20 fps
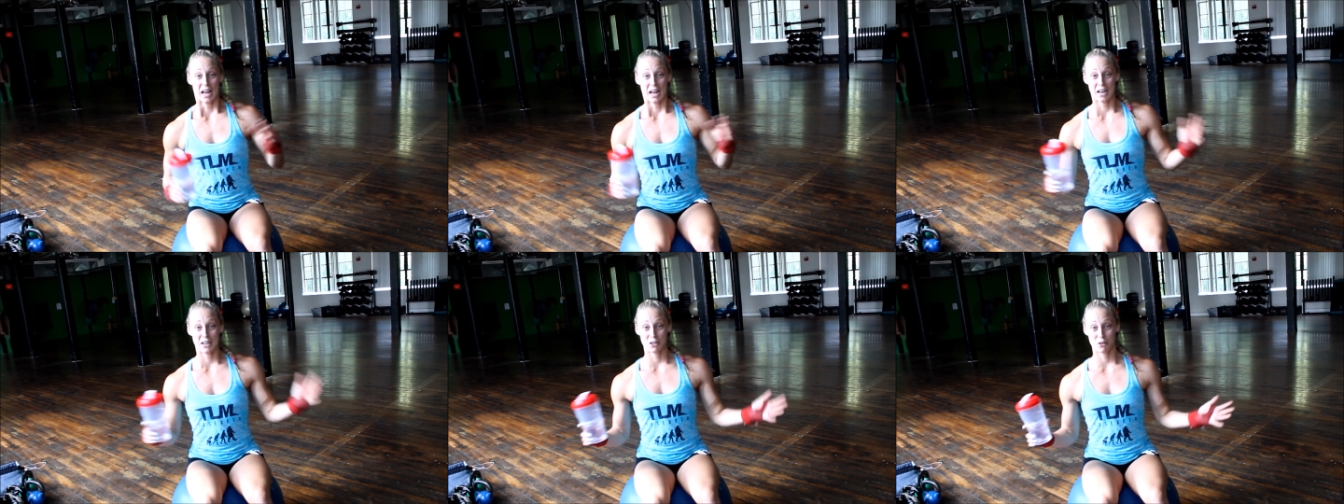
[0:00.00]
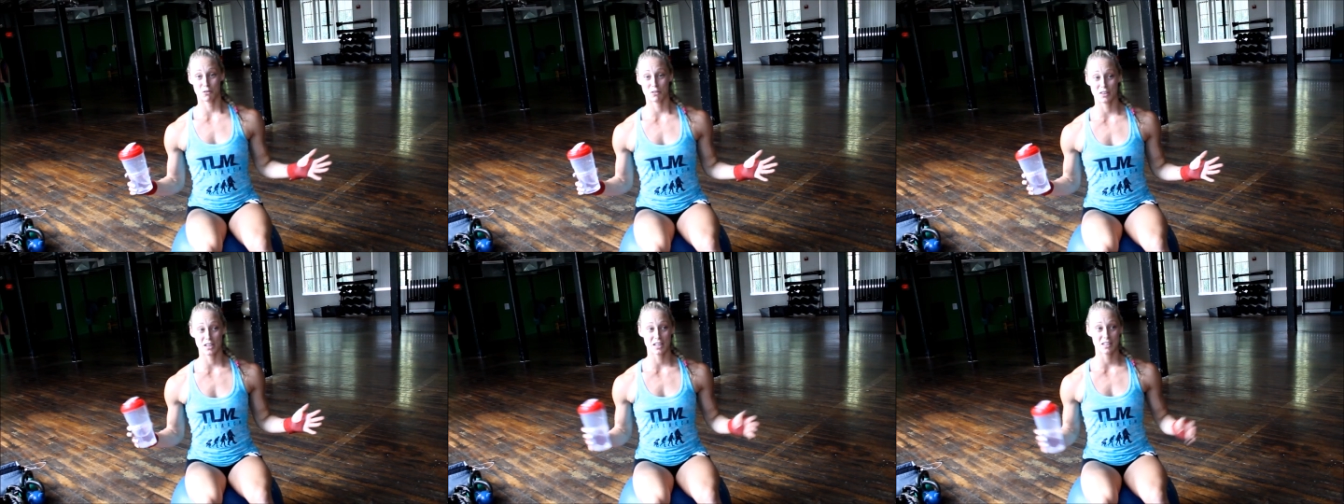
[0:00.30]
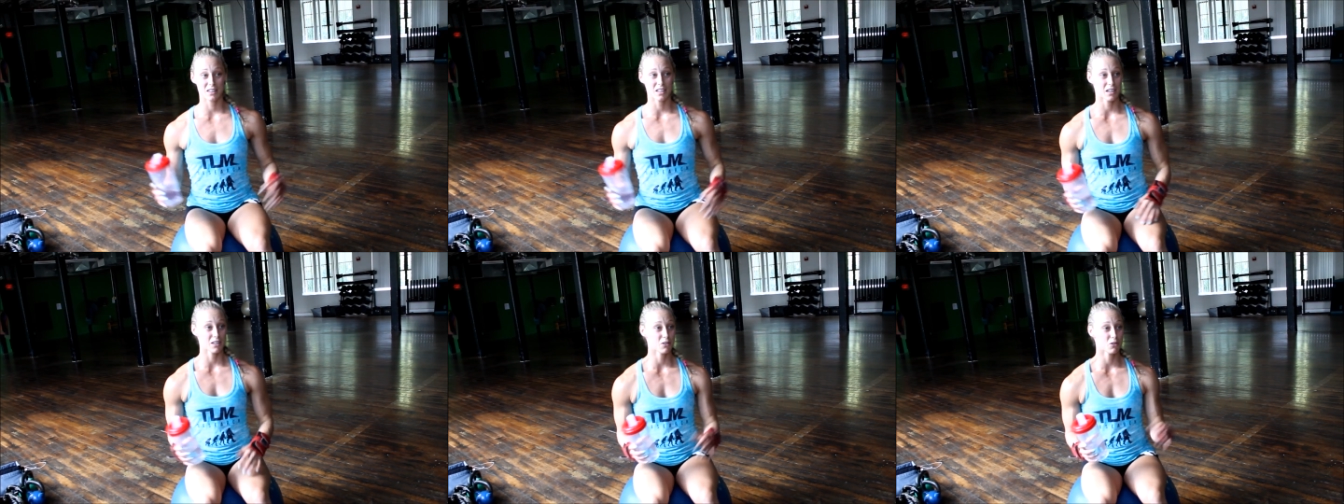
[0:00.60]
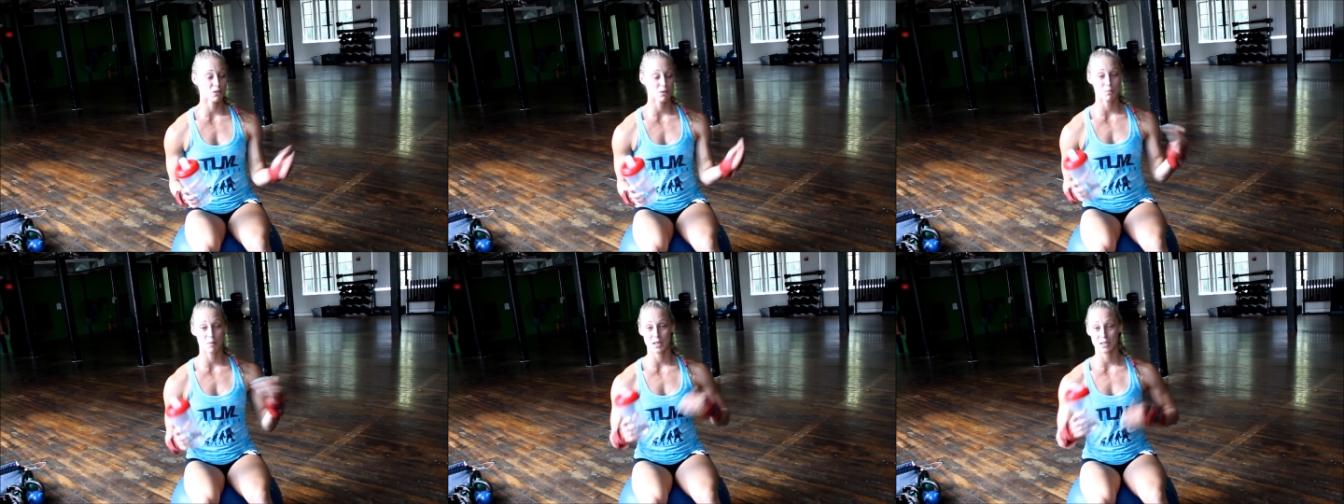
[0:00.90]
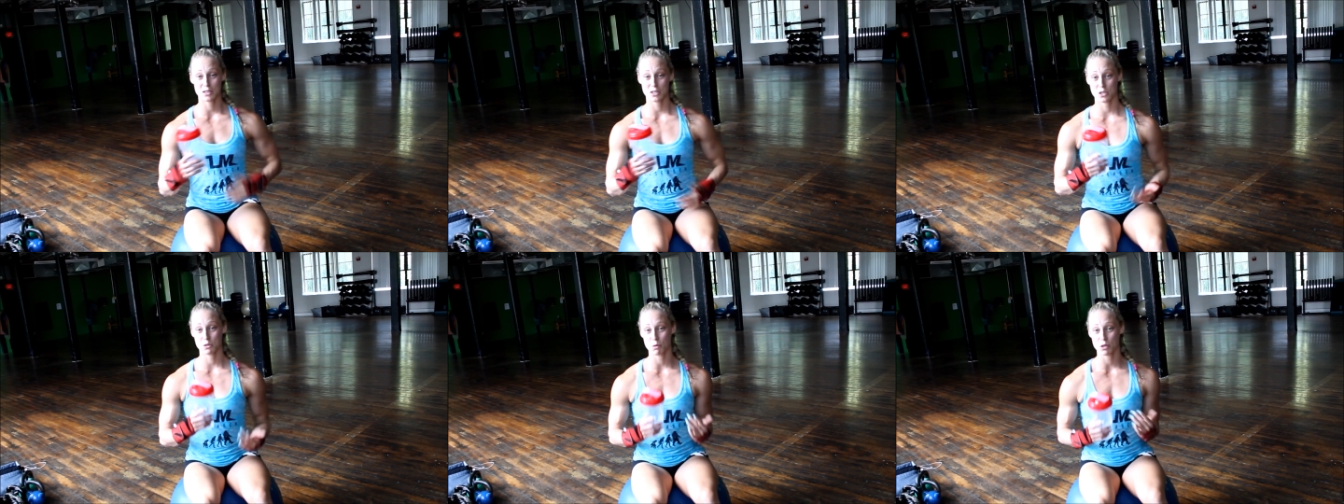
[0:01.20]
and you think that you can
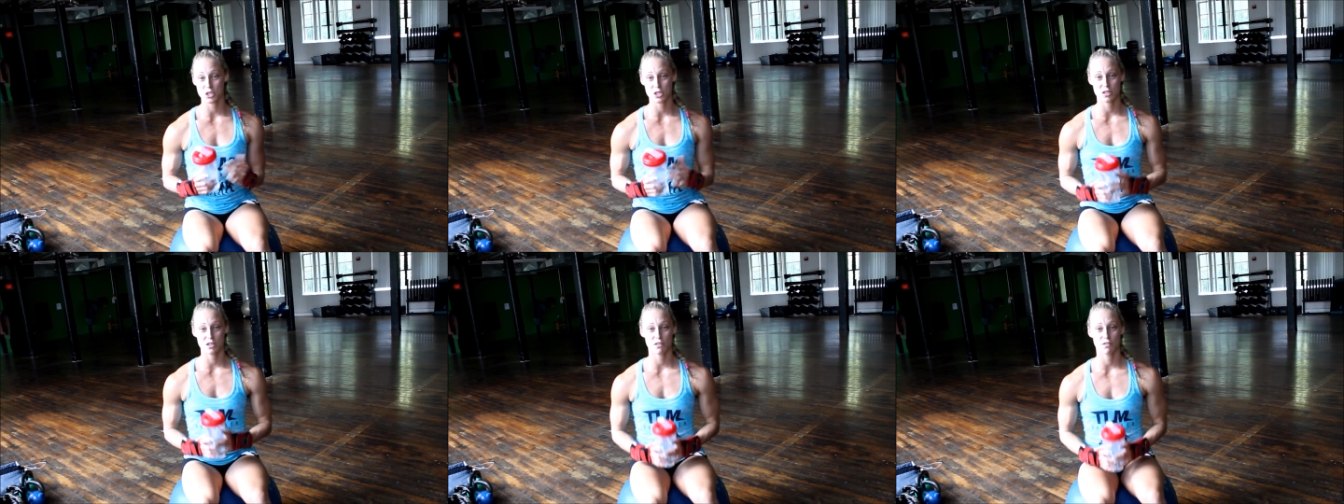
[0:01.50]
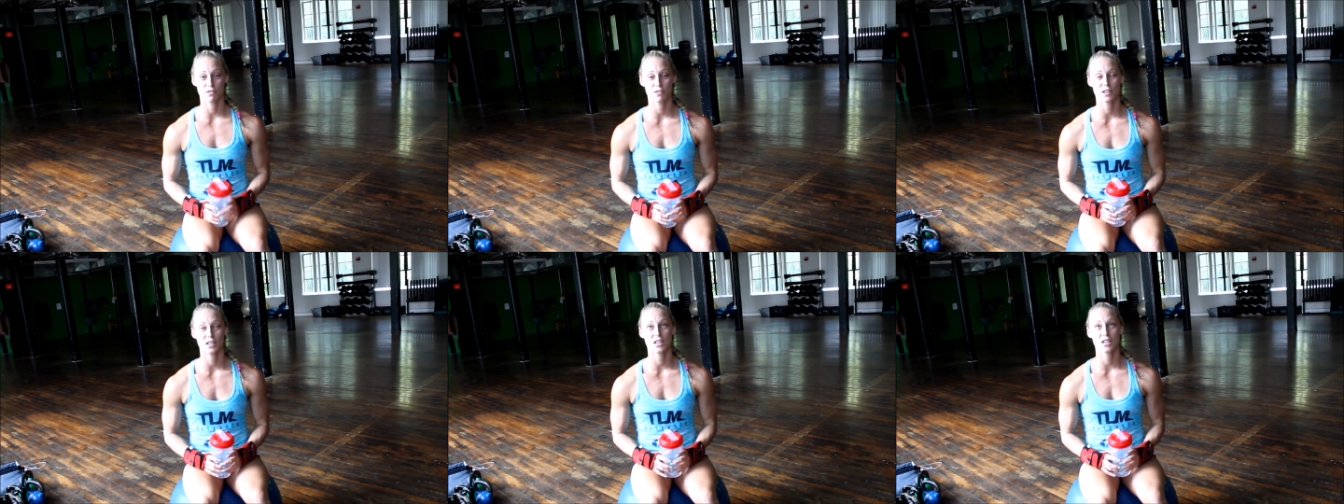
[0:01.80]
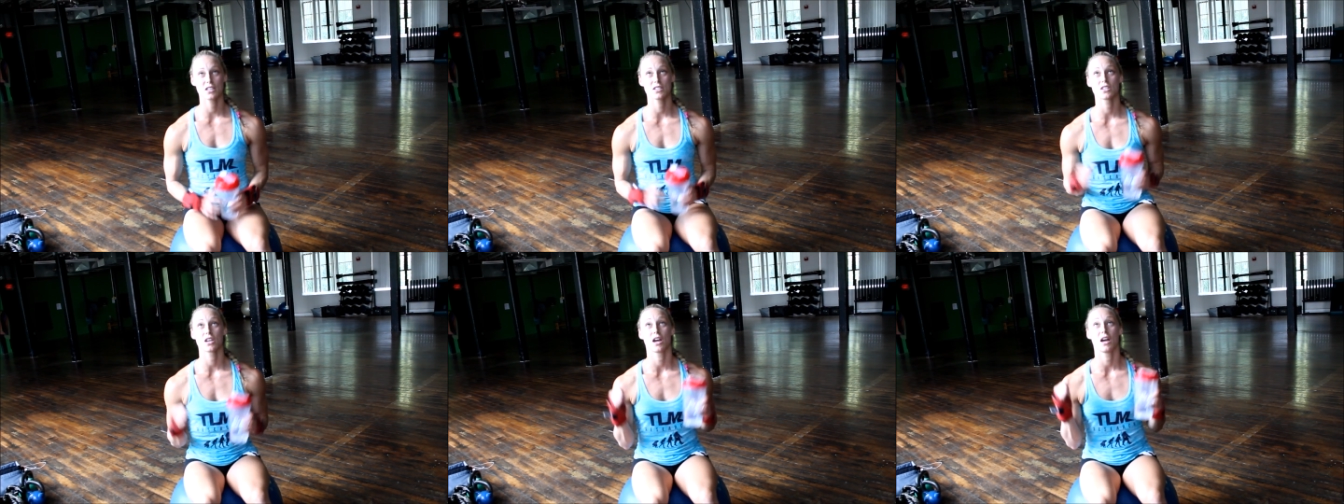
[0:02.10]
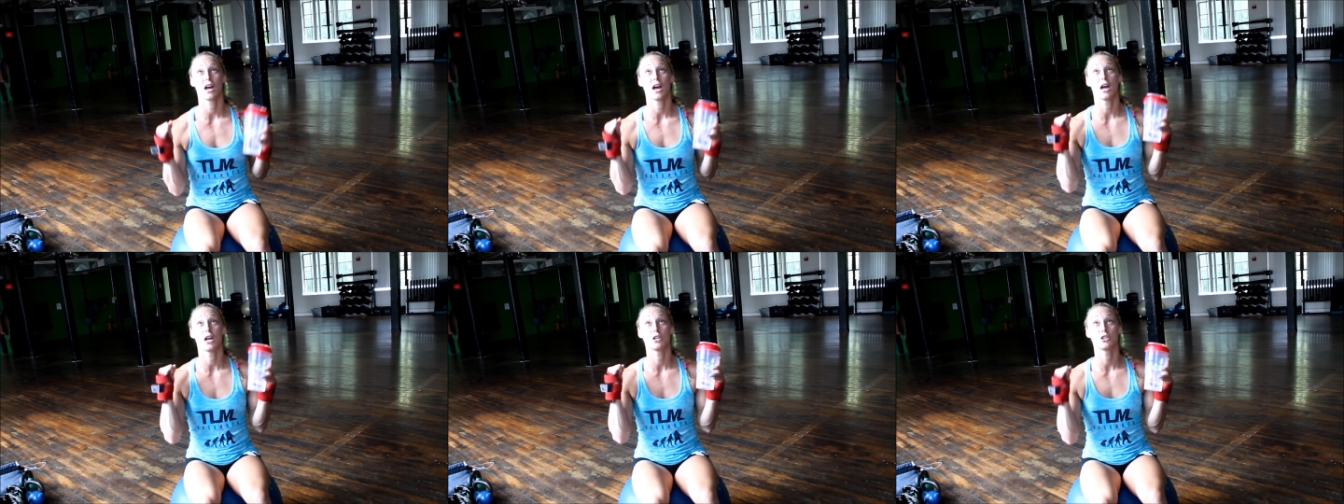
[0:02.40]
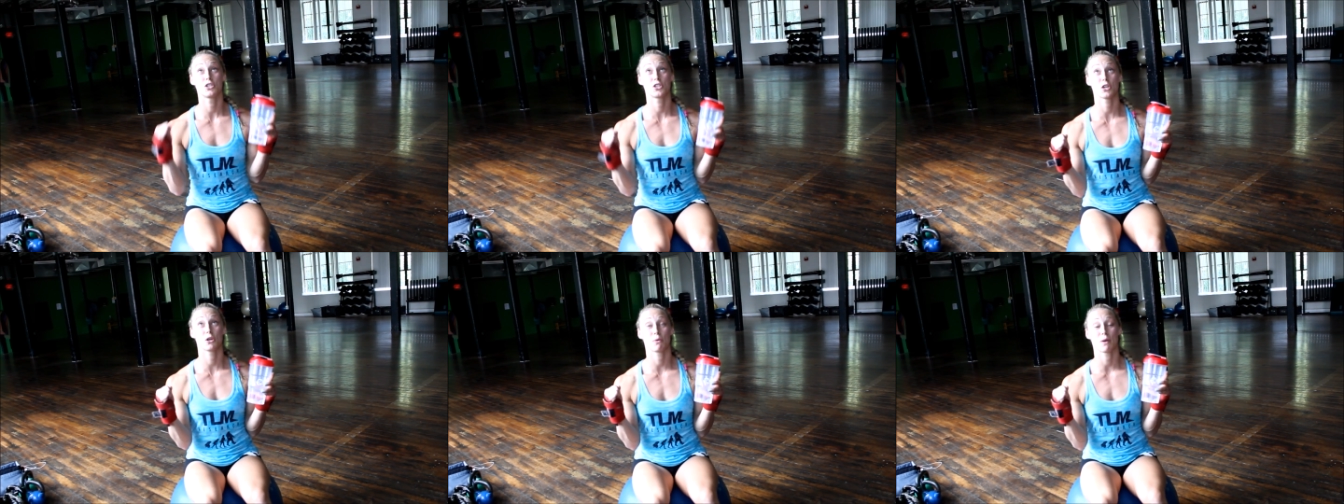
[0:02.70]
make the switch into fitness,
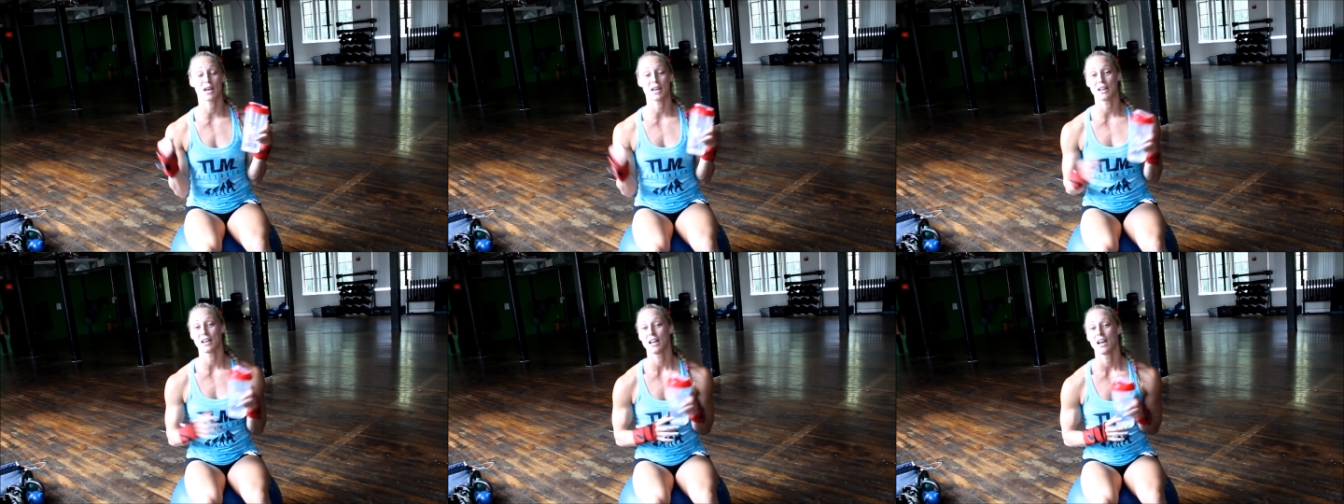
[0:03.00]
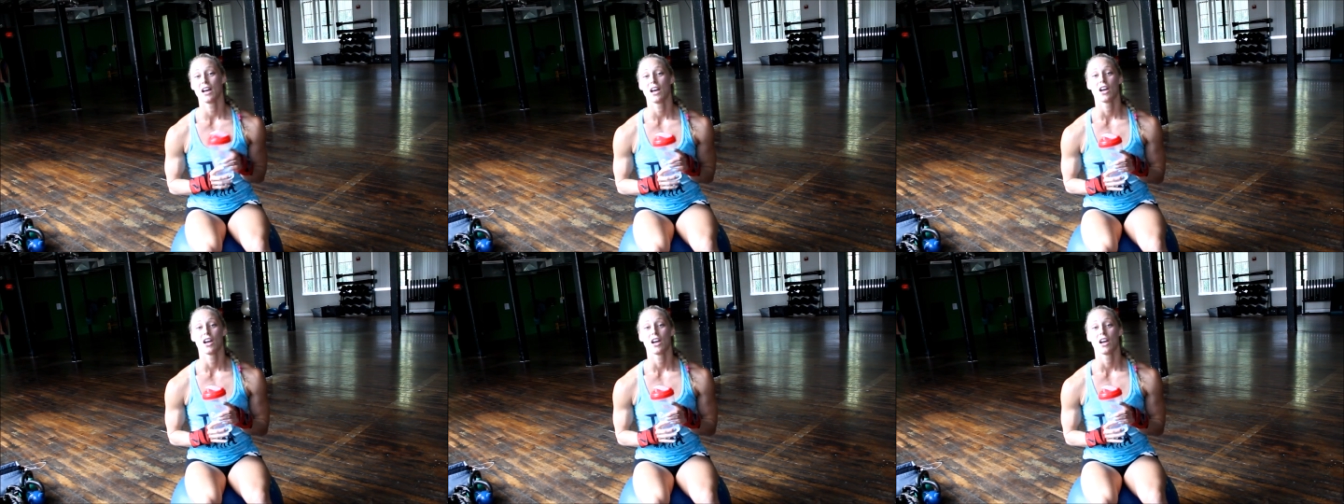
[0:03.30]
do it.